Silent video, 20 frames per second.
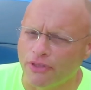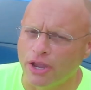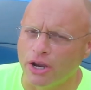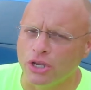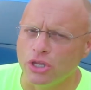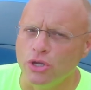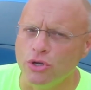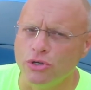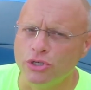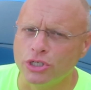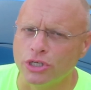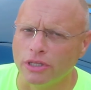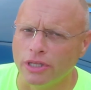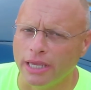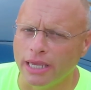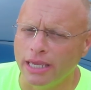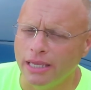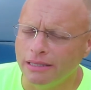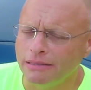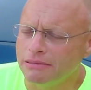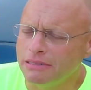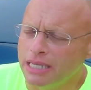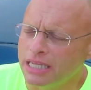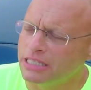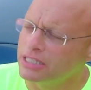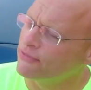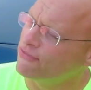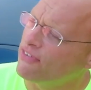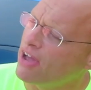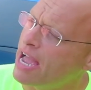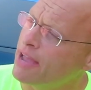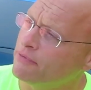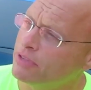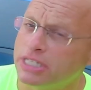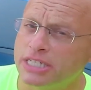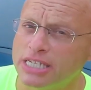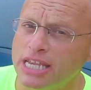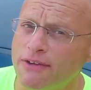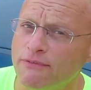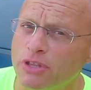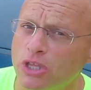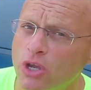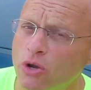there, usually it's a five to seven